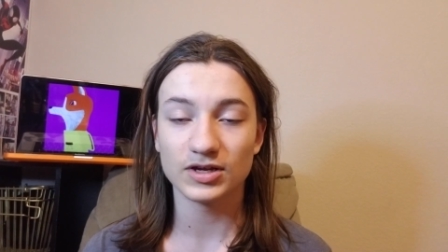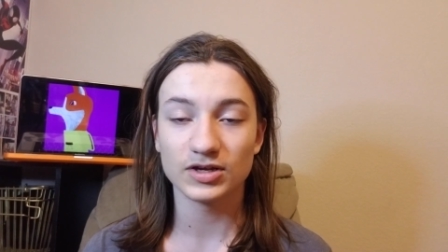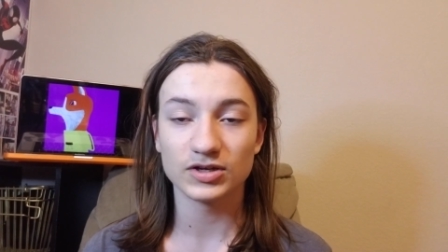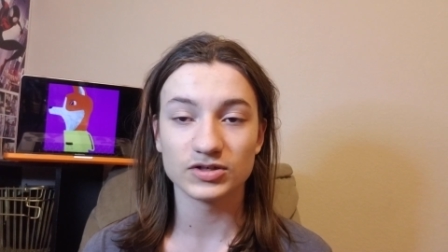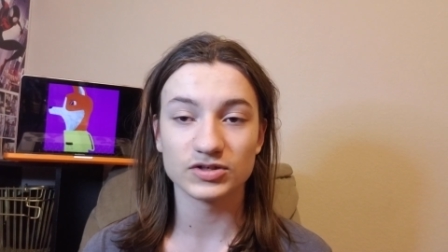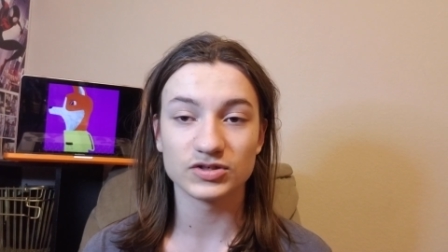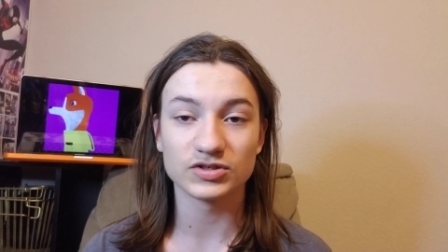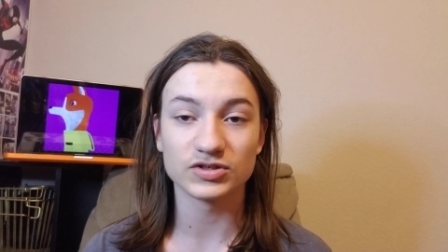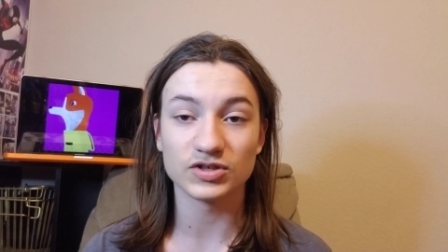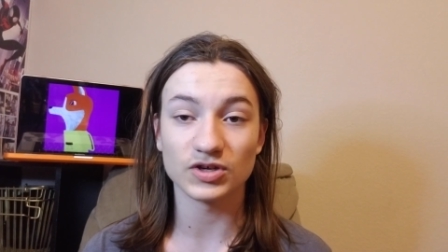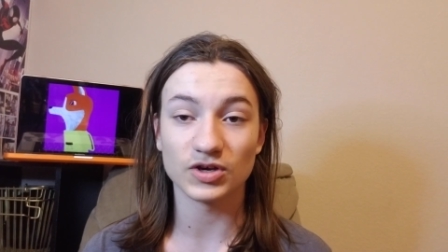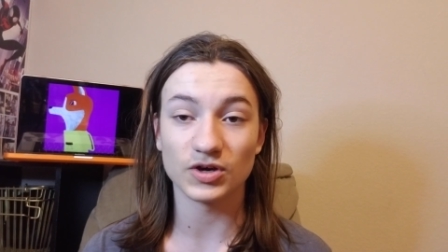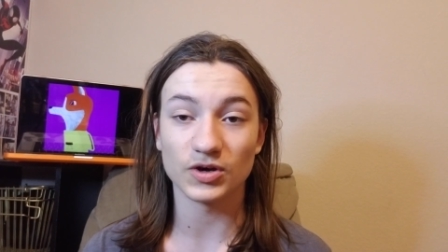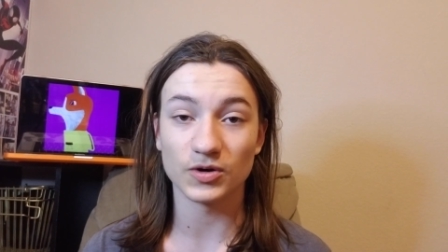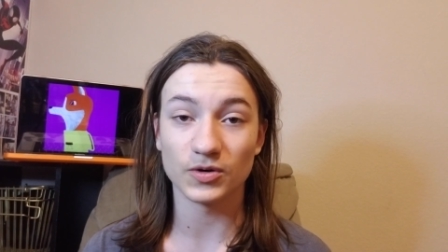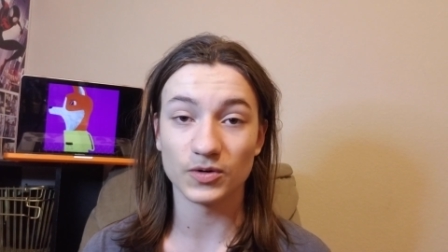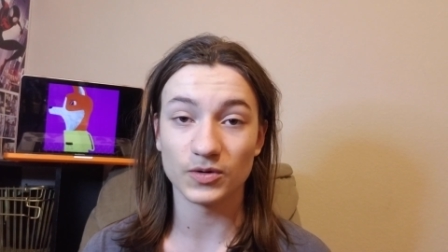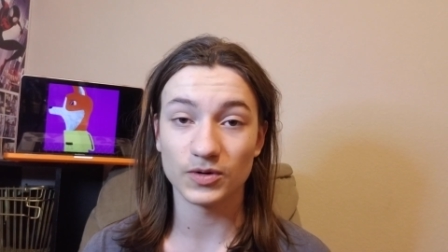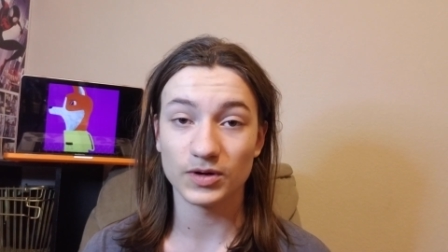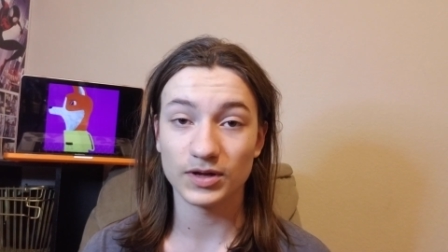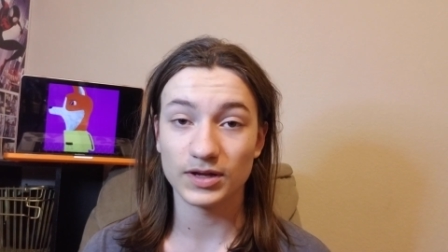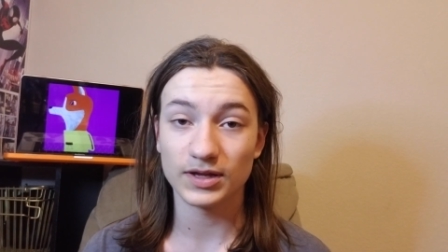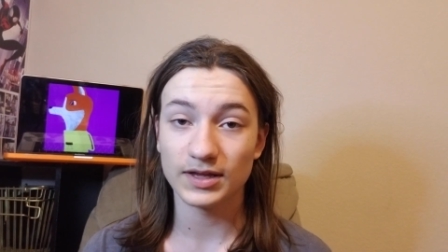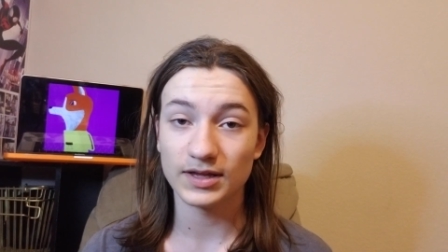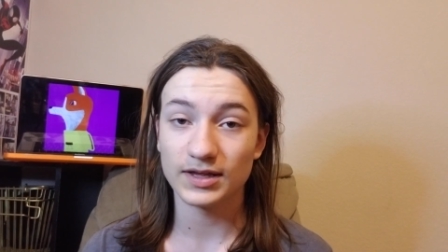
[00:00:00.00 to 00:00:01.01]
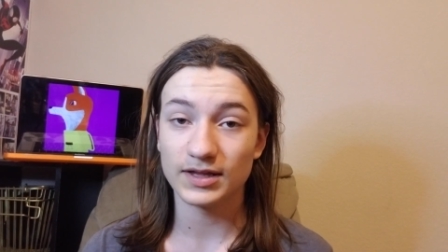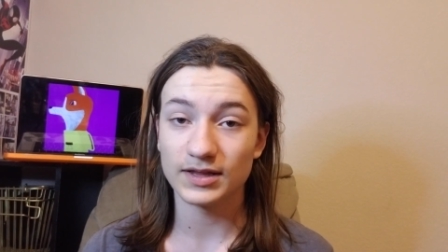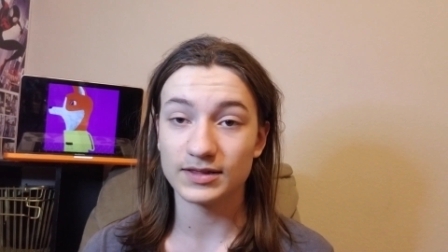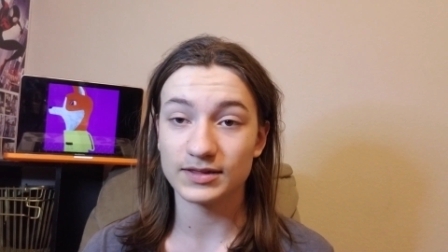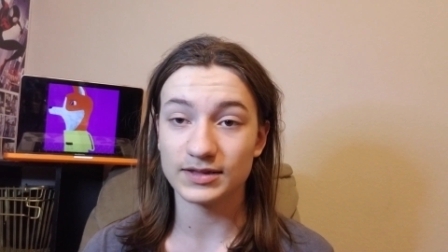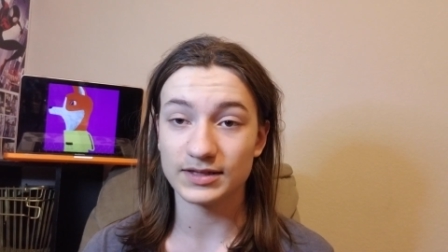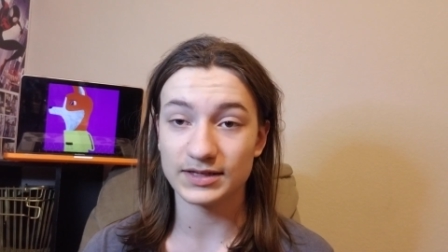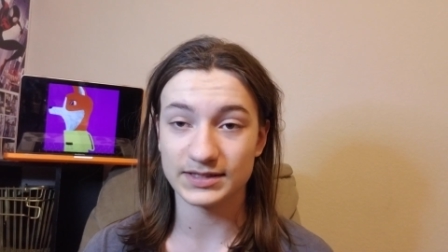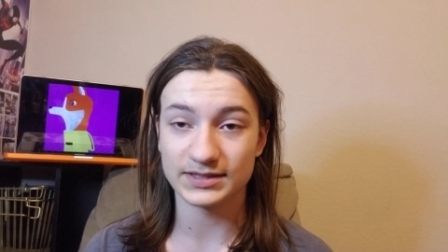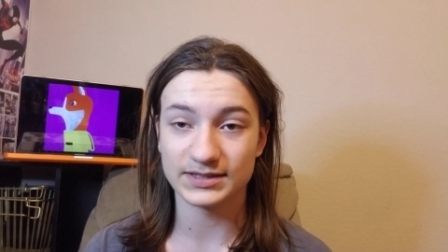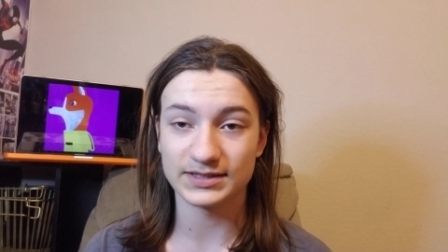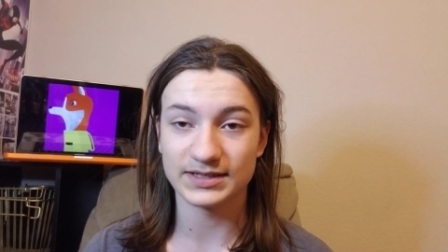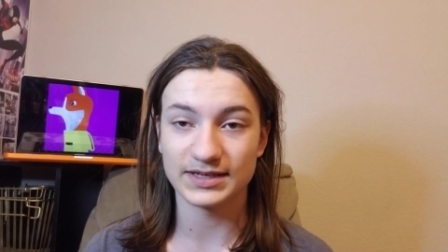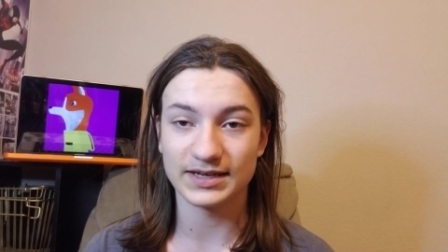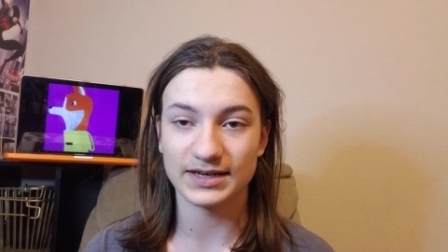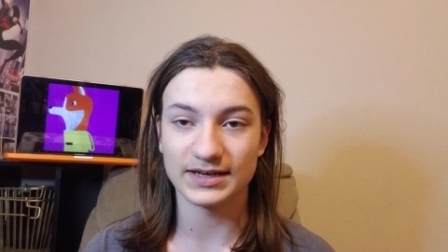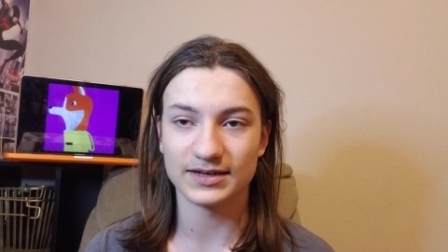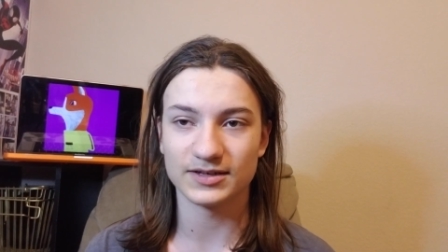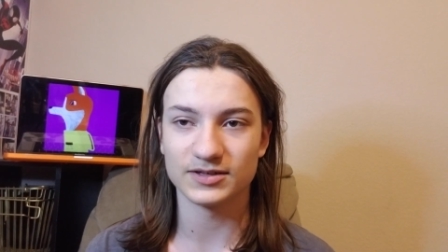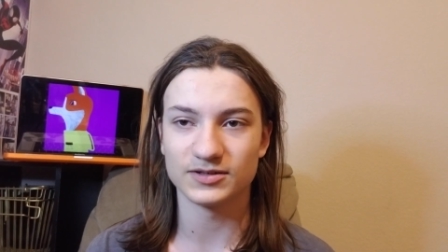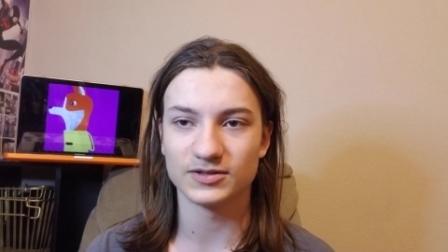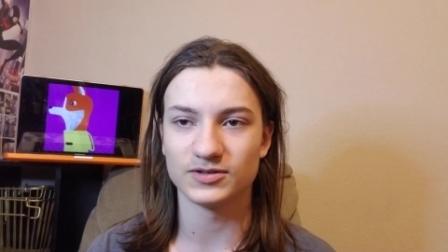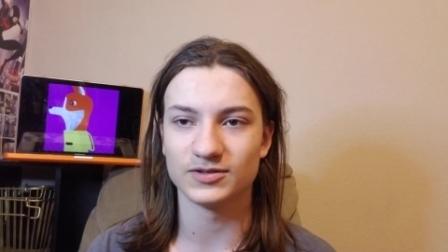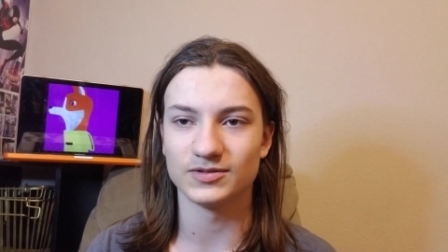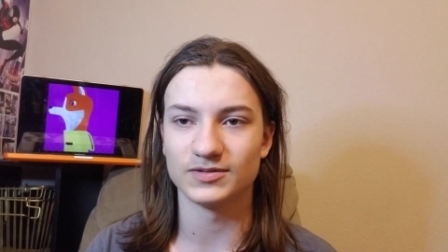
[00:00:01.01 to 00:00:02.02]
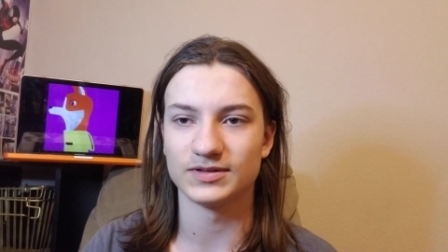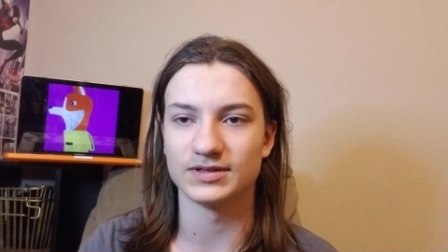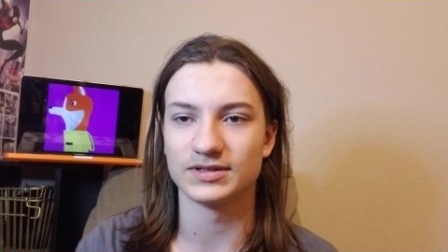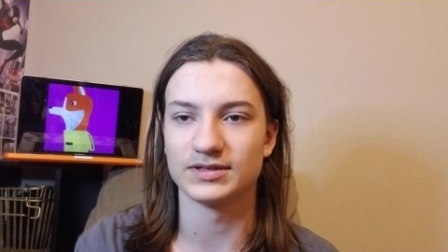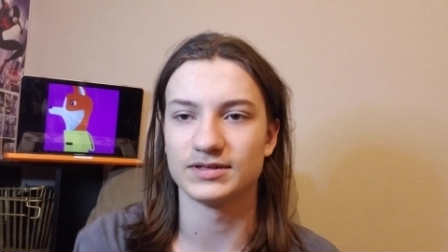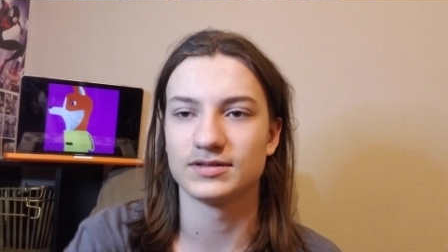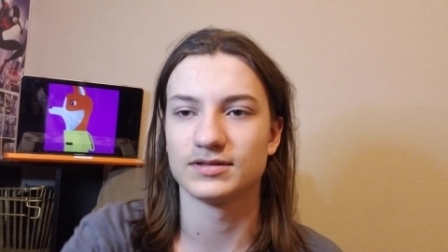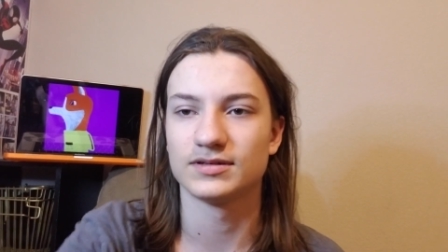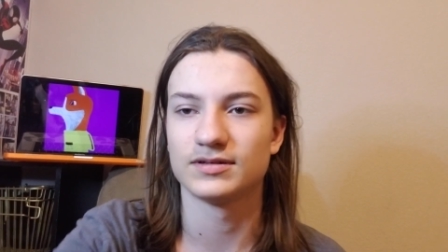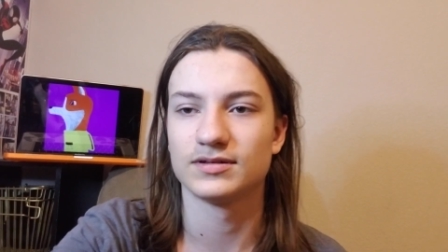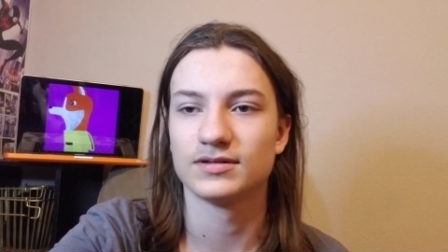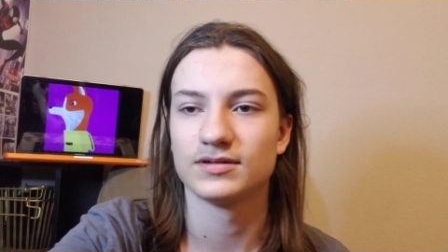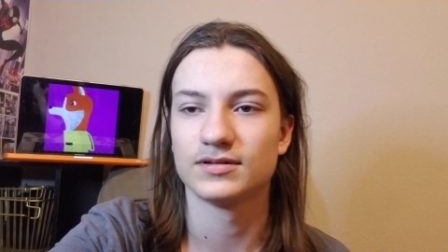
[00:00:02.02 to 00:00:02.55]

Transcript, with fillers: So let's get into it.